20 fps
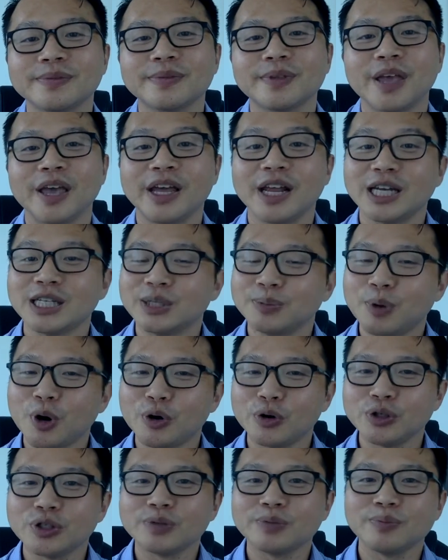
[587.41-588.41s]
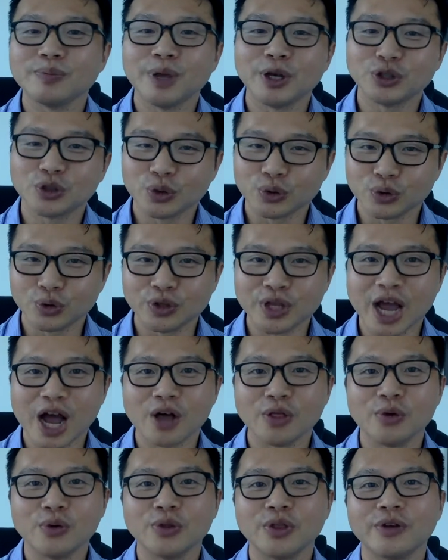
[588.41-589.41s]
And as a bonus, make sure to
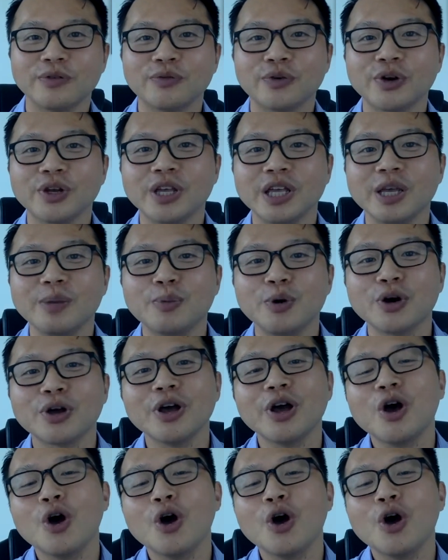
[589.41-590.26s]
download the free ebook,